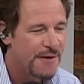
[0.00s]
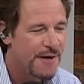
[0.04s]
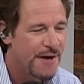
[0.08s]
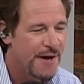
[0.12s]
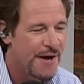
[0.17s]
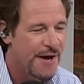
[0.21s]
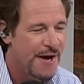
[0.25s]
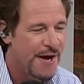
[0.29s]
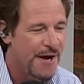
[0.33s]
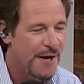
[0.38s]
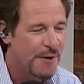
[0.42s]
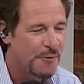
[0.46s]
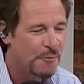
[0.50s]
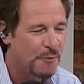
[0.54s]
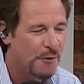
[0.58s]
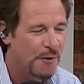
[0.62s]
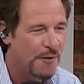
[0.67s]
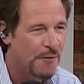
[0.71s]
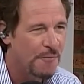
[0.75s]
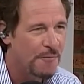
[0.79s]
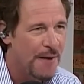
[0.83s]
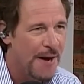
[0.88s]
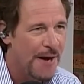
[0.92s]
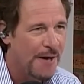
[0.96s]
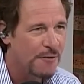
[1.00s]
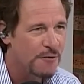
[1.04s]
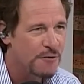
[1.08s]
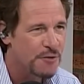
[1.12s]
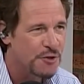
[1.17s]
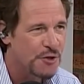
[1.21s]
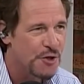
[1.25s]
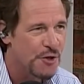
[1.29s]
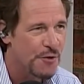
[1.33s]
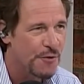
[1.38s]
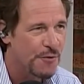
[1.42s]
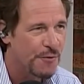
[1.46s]
And what did the Packers
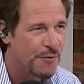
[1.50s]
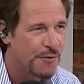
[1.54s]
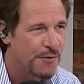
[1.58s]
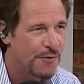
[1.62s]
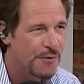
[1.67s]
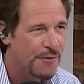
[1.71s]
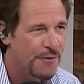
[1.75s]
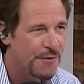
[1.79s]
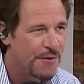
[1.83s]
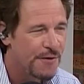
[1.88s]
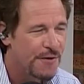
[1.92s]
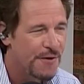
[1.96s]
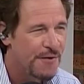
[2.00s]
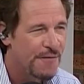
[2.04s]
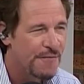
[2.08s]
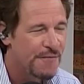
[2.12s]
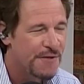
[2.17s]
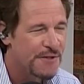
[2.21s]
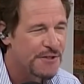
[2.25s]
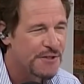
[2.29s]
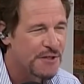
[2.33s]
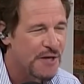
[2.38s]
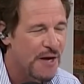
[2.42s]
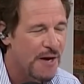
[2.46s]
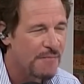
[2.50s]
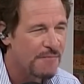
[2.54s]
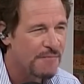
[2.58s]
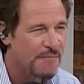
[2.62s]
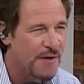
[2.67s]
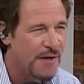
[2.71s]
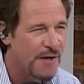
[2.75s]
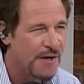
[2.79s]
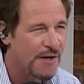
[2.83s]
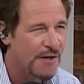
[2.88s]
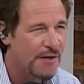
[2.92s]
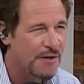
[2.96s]
do? The same
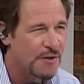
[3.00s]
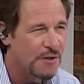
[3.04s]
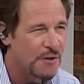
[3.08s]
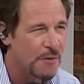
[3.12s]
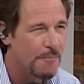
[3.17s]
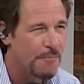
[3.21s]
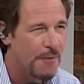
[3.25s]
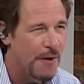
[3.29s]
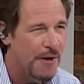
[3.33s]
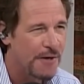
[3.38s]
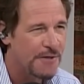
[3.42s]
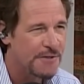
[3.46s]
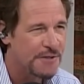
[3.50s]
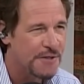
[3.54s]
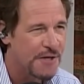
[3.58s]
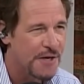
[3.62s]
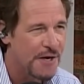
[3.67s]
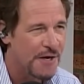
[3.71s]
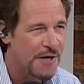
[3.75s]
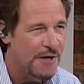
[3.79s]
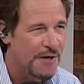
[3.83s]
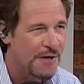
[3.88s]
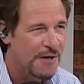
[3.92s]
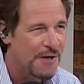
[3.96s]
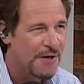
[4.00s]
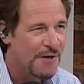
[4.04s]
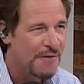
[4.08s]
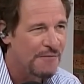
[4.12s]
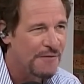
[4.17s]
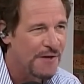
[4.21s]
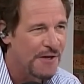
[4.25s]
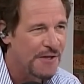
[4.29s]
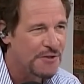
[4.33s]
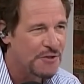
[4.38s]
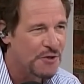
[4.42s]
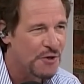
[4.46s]
thing the Bucs did.
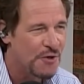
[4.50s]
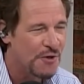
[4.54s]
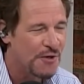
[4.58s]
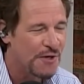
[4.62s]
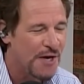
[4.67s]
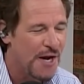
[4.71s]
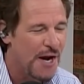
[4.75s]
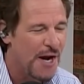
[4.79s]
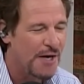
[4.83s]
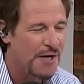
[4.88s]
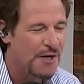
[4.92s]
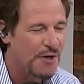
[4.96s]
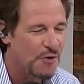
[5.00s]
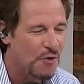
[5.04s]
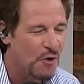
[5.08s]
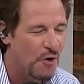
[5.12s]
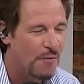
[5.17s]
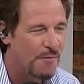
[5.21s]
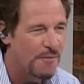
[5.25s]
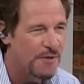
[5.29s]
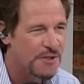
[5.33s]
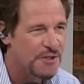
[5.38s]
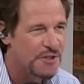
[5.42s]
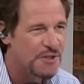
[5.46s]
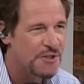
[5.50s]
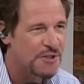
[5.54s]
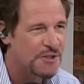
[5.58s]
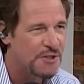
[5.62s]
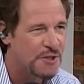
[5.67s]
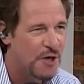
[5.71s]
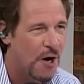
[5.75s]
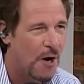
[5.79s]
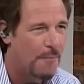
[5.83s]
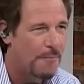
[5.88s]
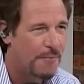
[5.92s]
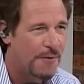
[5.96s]
They took an enormous
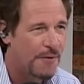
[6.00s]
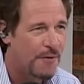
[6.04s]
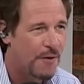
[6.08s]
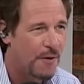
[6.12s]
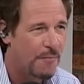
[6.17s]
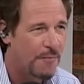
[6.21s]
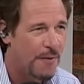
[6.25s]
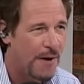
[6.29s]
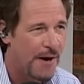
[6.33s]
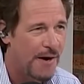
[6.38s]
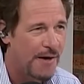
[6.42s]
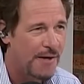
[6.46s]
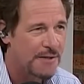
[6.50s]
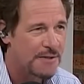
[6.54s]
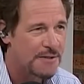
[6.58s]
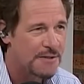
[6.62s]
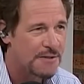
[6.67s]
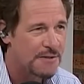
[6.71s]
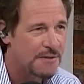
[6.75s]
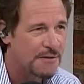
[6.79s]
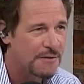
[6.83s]
dump in their pants.